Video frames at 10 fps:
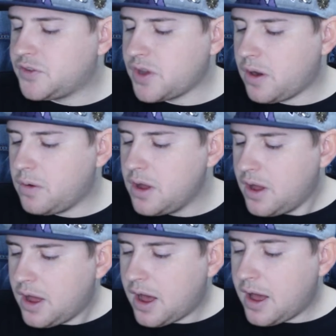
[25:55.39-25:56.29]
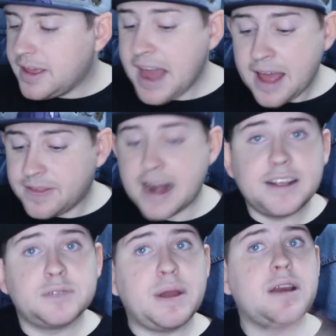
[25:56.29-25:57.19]
So, yeah,
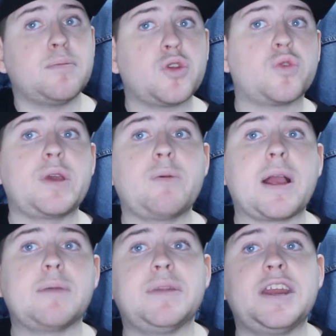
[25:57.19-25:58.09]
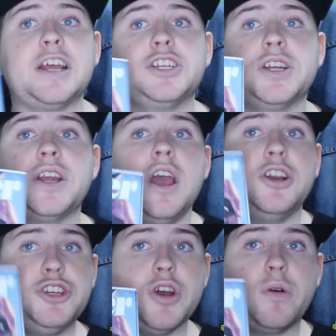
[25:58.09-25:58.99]
that is my number 3 recommendation,
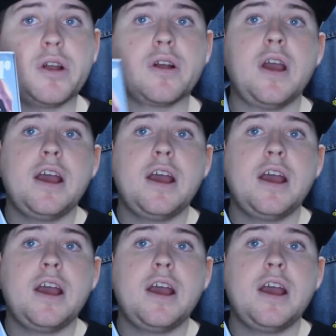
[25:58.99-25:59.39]
Joker.